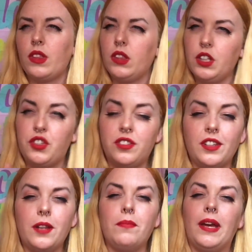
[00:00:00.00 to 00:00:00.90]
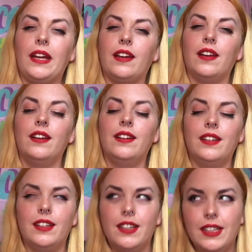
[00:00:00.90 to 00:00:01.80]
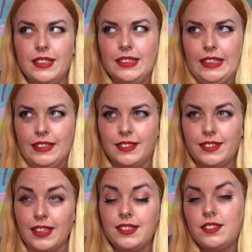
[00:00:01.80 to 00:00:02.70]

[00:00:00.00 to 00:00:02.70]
it just didn't make sense